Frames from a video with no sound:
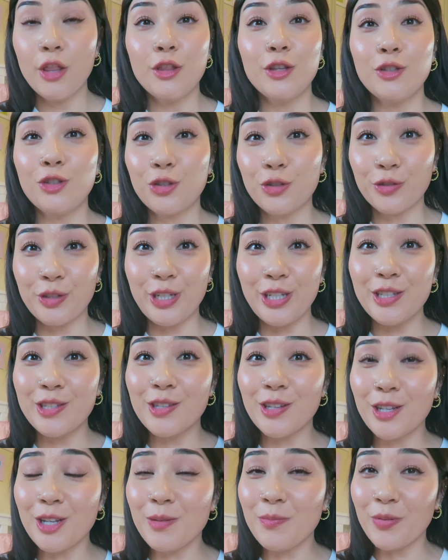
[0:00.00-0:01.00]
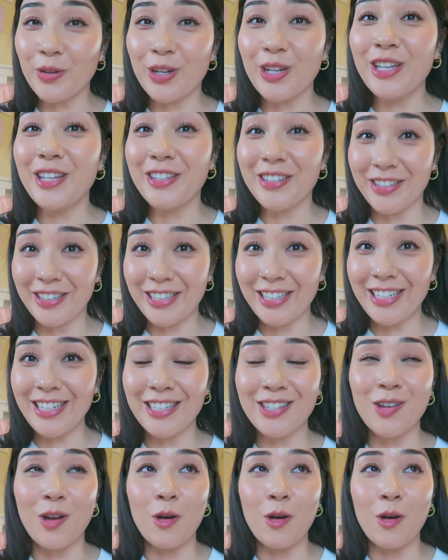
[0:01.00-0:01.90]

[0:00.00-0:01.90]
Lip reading: The tree is looking pretty good. It's